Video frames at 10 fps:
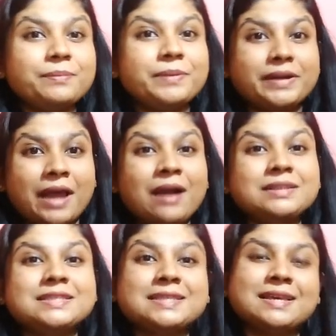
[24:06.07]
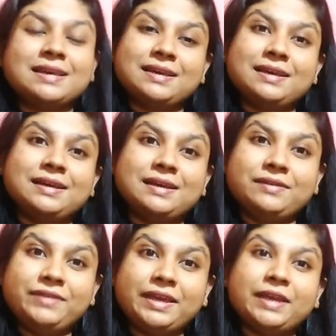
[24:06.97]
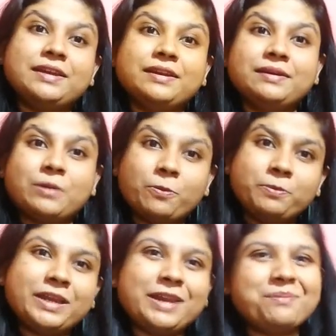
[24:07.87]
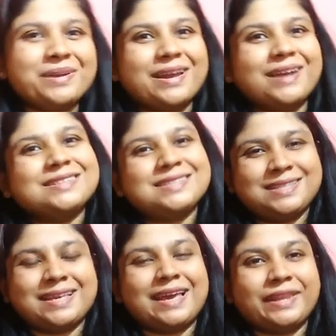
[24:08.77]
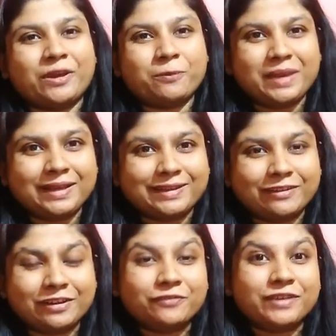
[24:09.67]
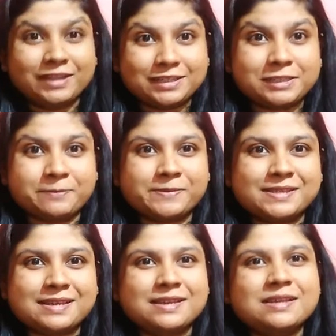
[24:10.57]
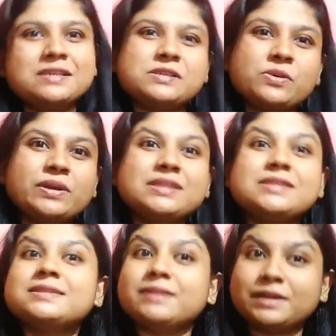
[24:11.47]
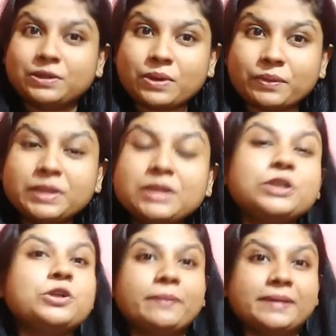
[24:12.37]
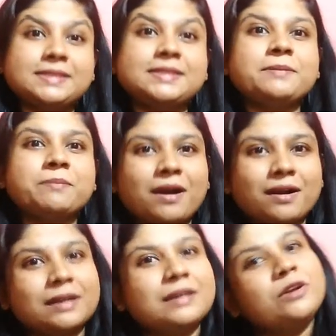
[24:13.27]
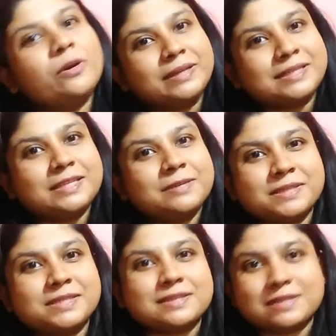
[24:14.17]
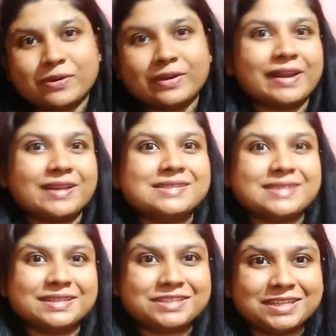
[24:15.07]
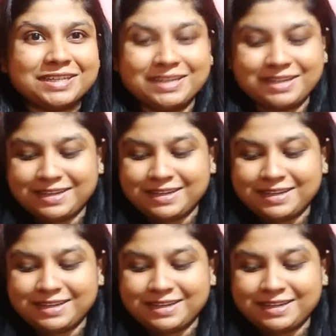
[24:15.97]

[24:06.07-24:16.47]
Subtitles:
products. We can obtain products at our fingertips. So it's threat to our domestic market, domestic business organization.